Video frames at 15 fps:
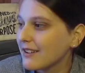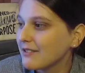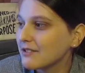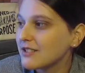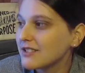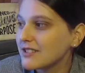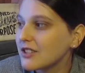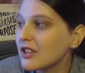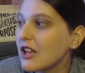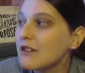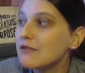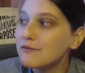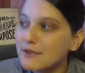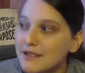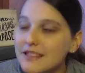It was still
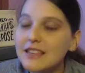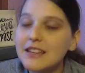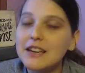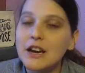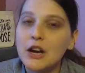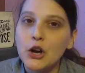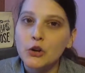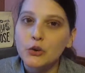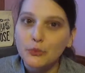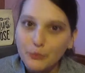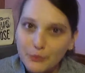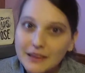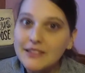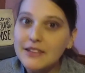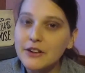a really
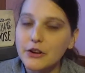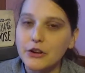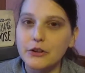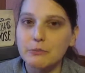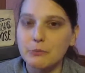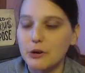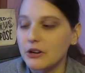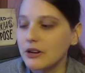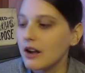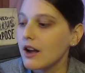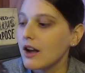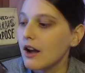really good book.